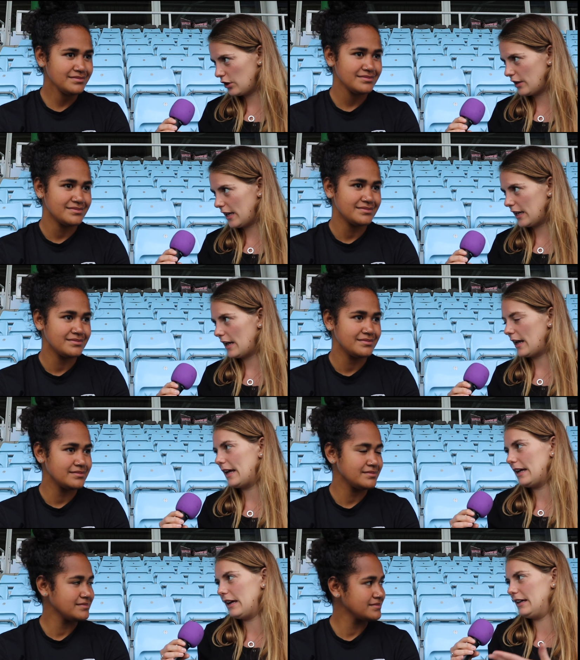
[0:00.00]
Speaker 1: Uni
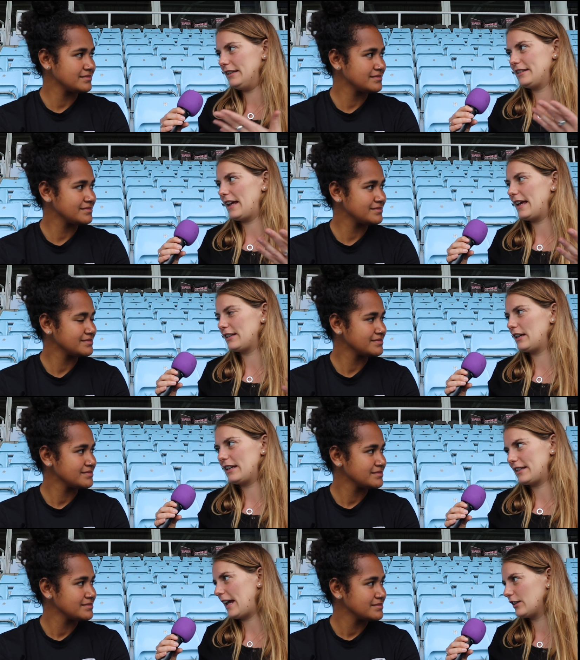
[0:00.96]
uh, as as a,
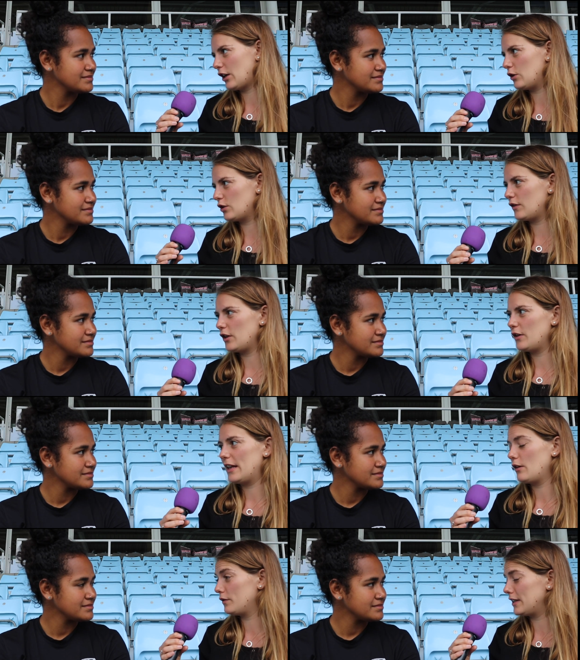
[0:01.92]
as a head coach of the
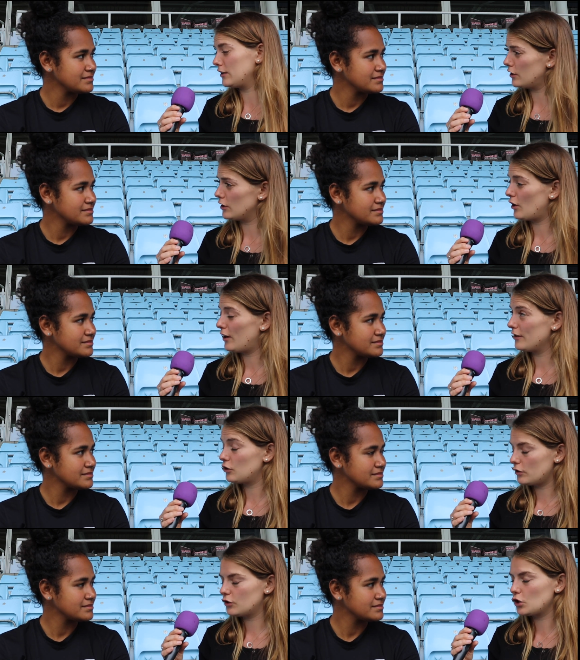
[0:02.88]
union? obviously during your
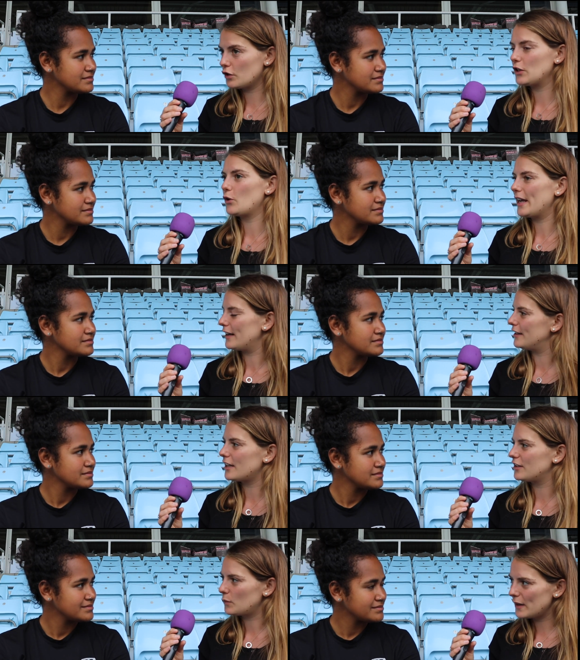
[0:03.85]
dur during your
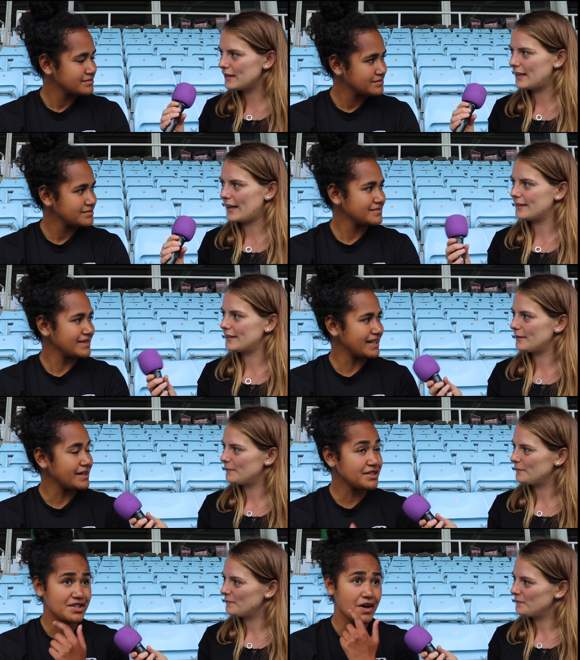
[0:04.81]
England under twenty days?
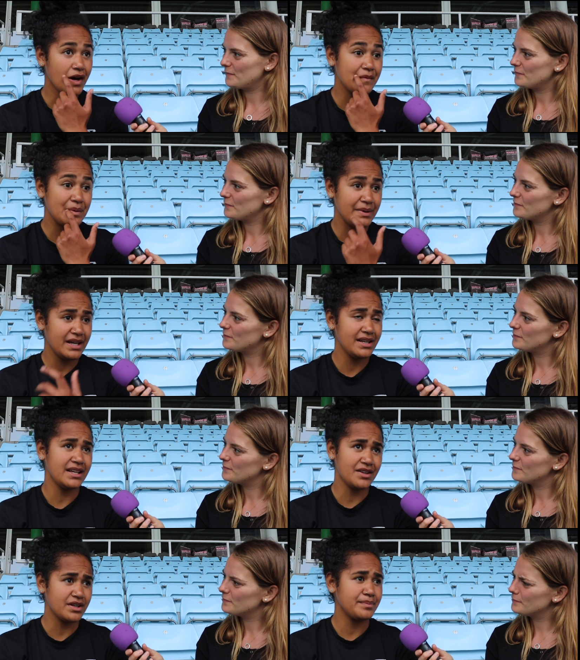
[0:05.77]
Yeah. So
Speaker 2: I've been
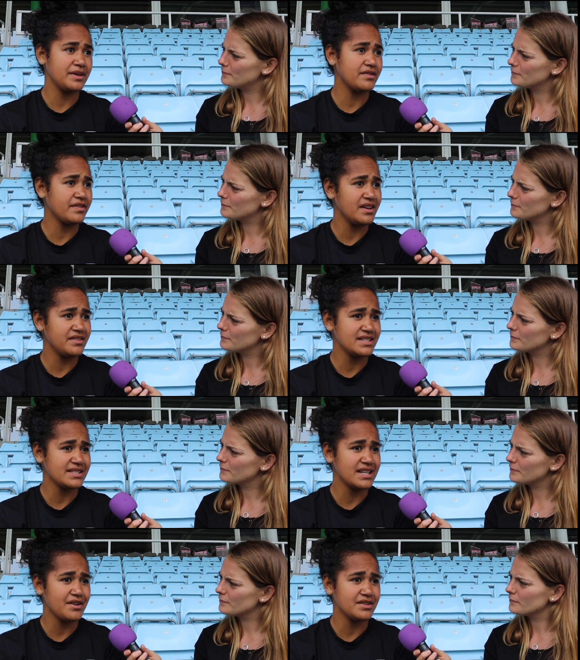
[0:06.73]
playing yeah rugby for five
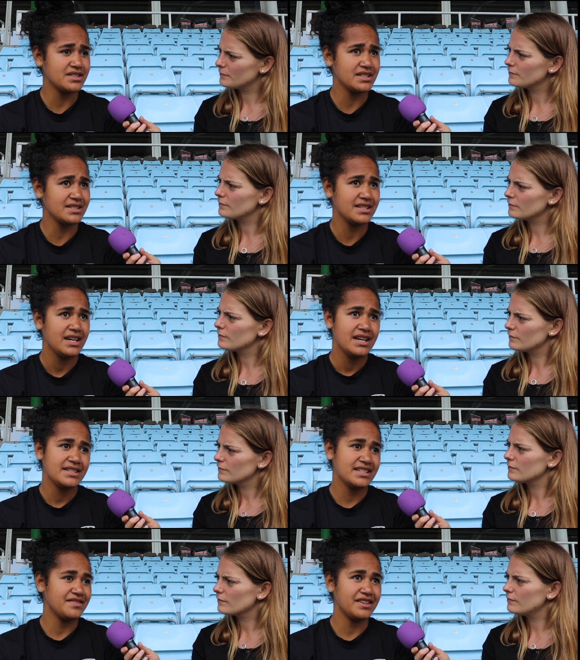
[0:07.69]
years now, and she's
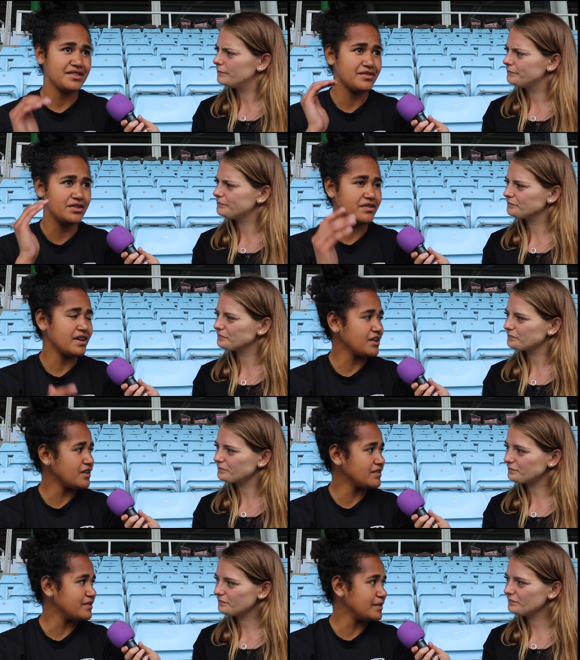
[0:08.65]
definitely at the forefront
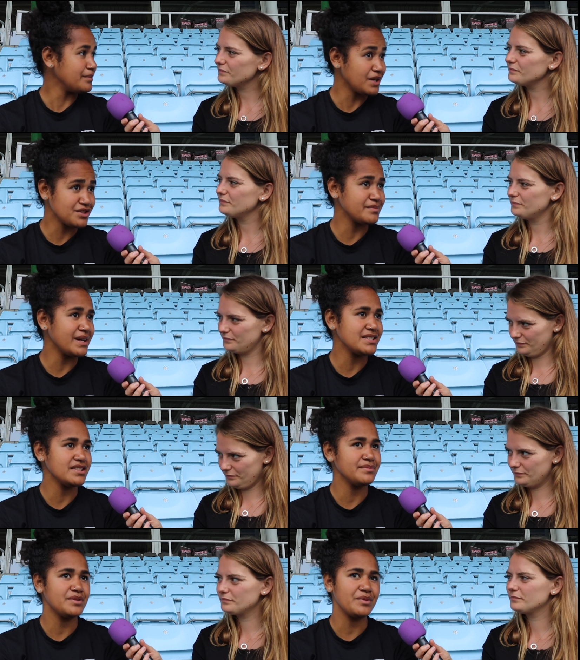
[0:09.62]
of much of my
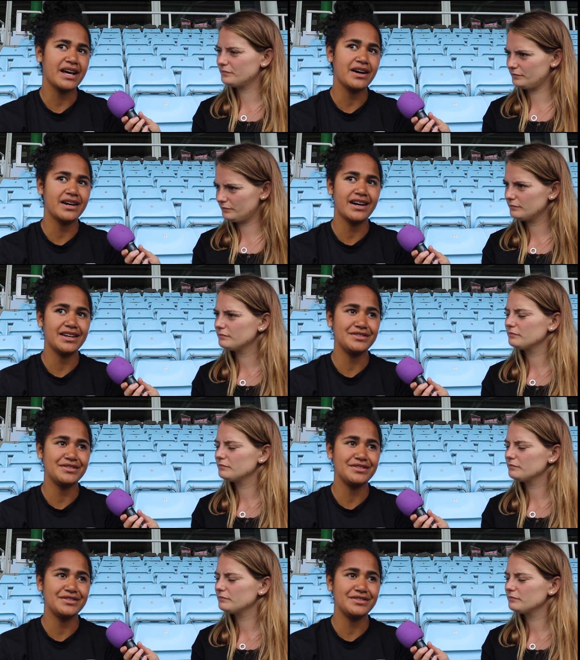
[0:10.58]
achievement. Without her her,